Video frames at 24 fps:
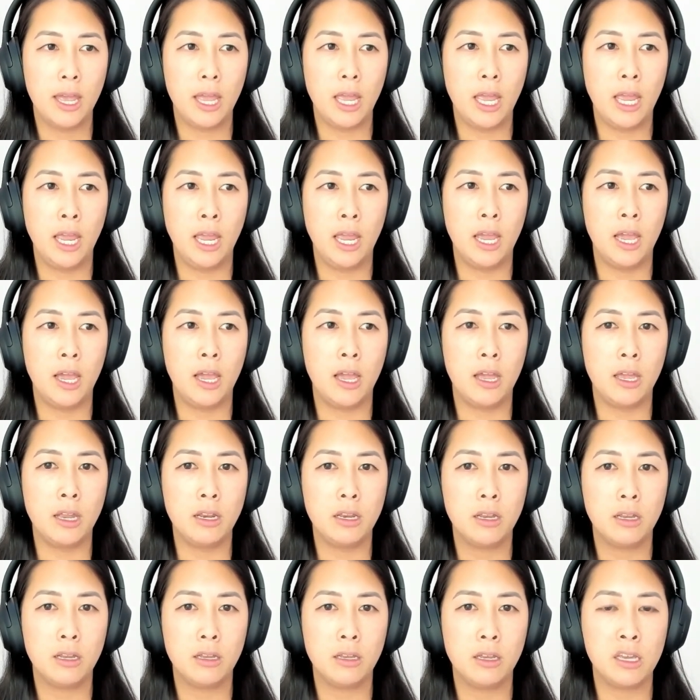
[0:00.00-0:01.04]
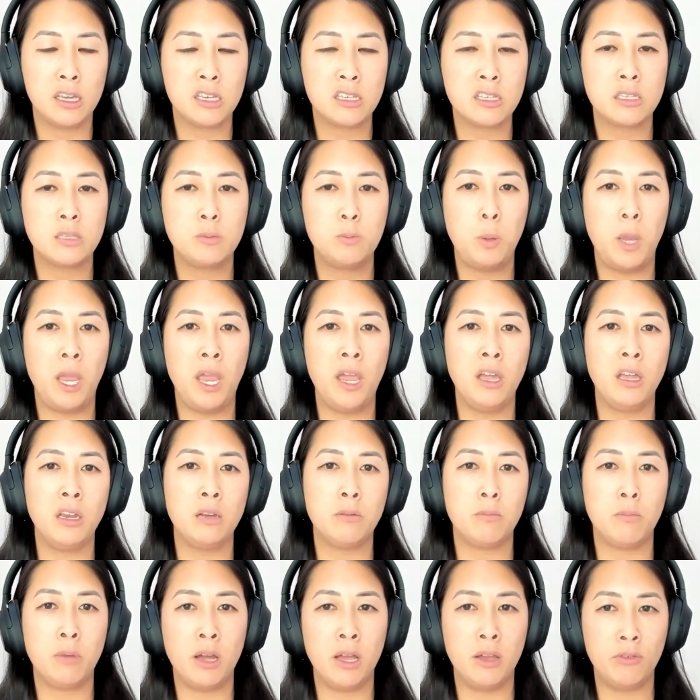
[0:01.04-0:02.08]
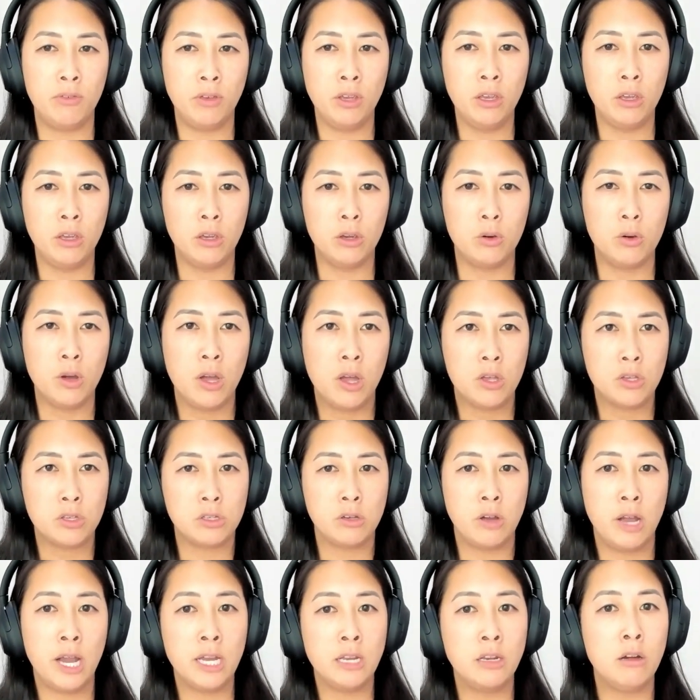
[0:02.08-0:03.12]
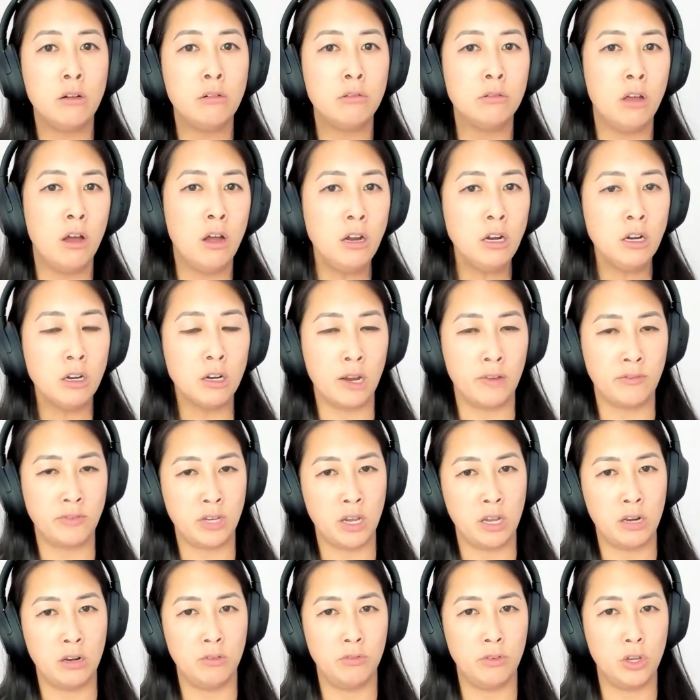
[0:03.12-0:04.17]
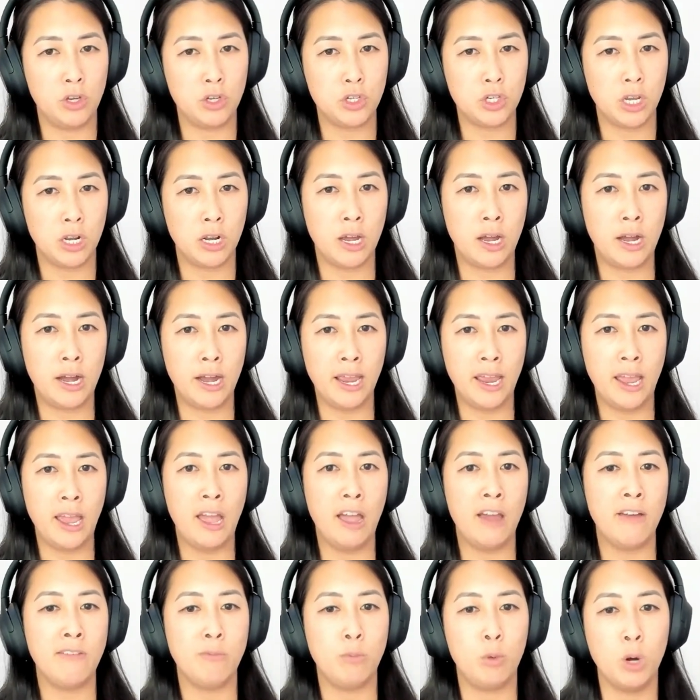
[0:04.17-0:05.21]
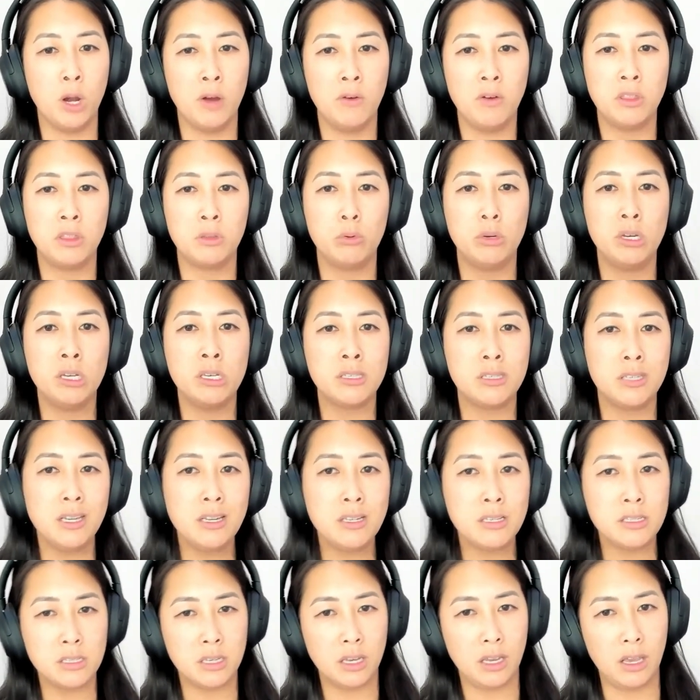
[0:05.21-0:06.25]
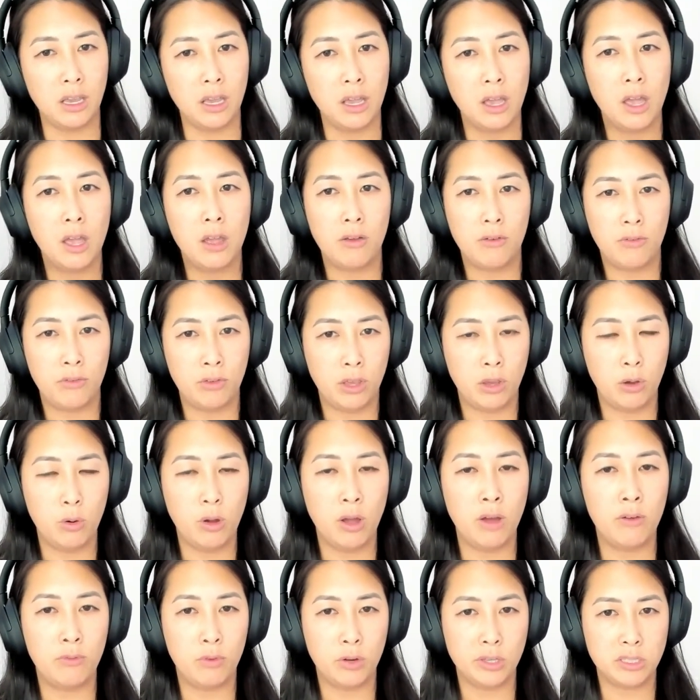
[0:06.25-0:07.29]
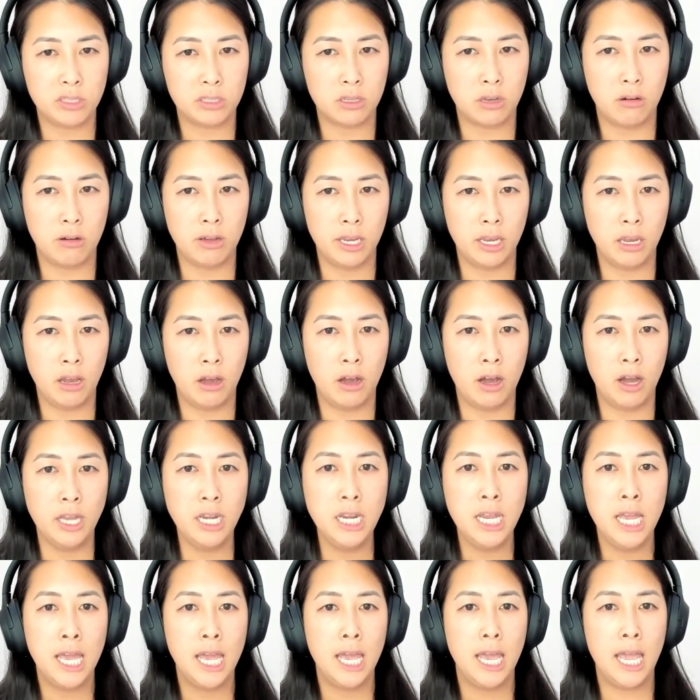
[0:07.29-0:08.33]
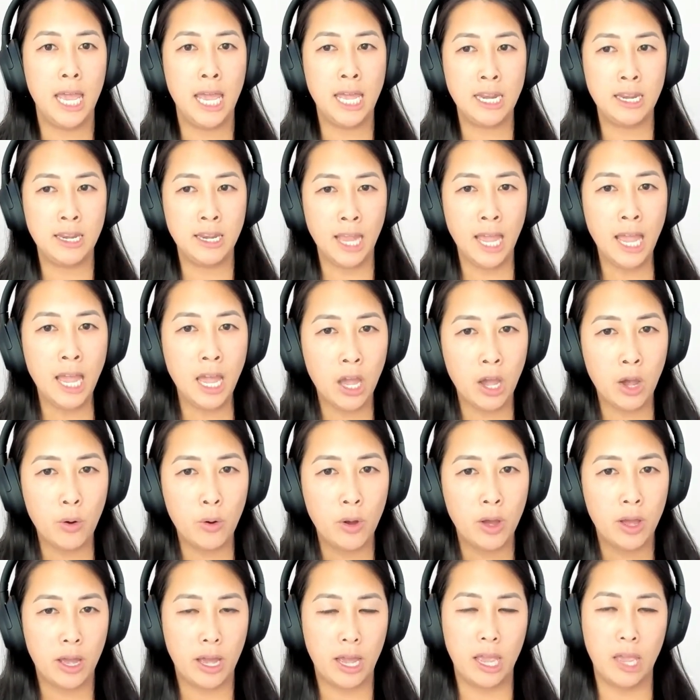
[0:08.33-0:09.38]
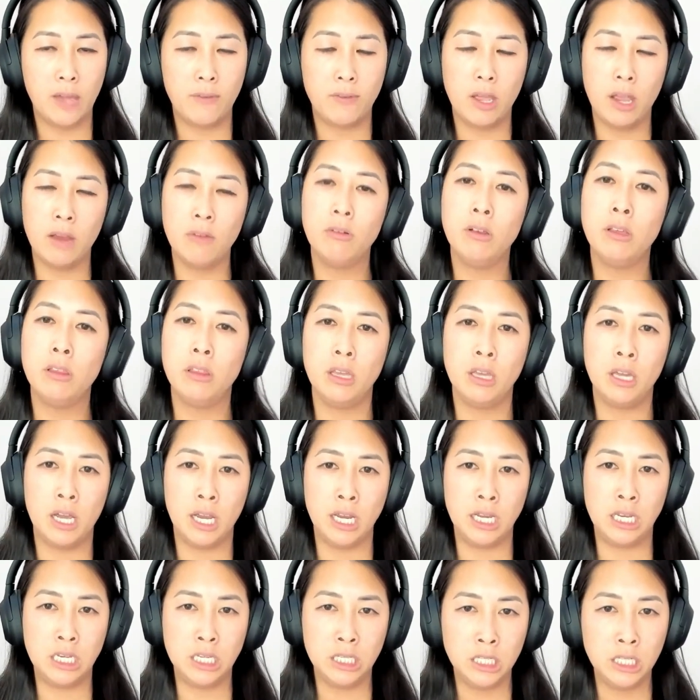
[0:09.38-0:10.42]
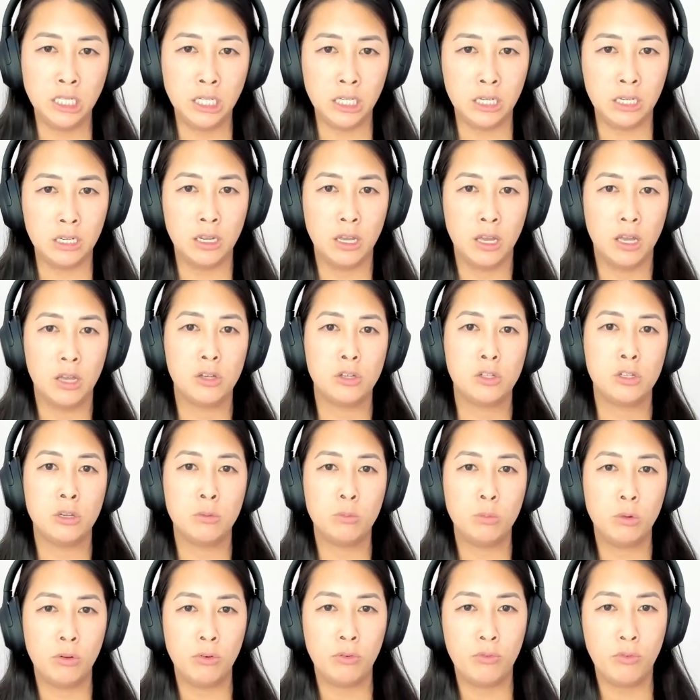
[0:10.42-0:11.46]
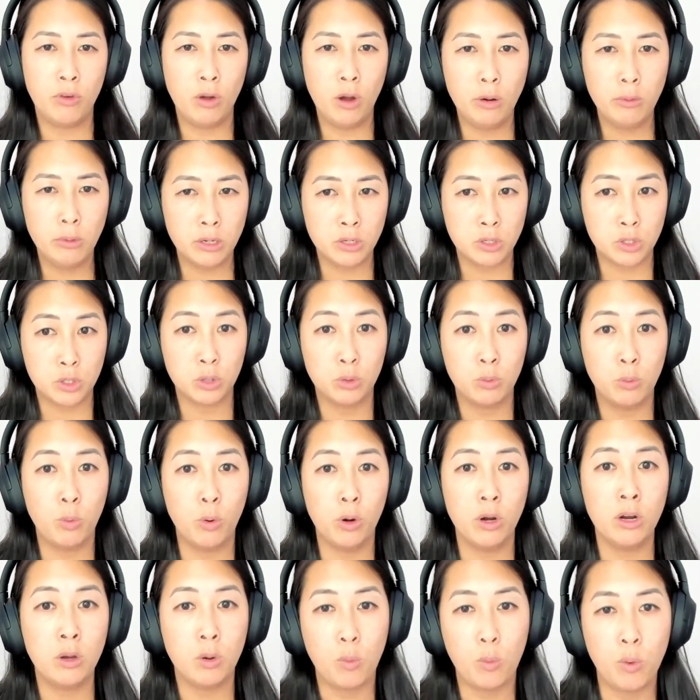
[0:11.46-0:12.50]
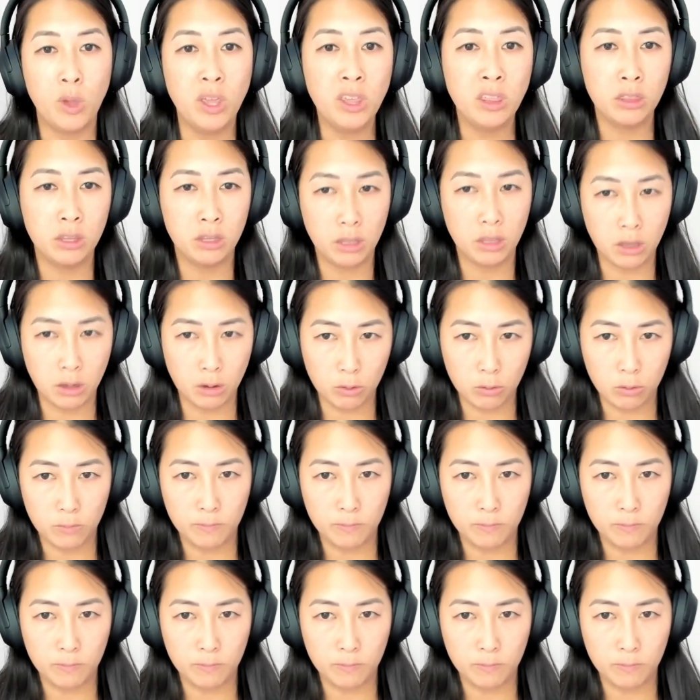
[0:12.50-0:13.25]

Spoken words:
and expand my view so I no longer have tunnel vision. I have more of a 360 view of what's going on. And now I have everything I need to move forward to work with you.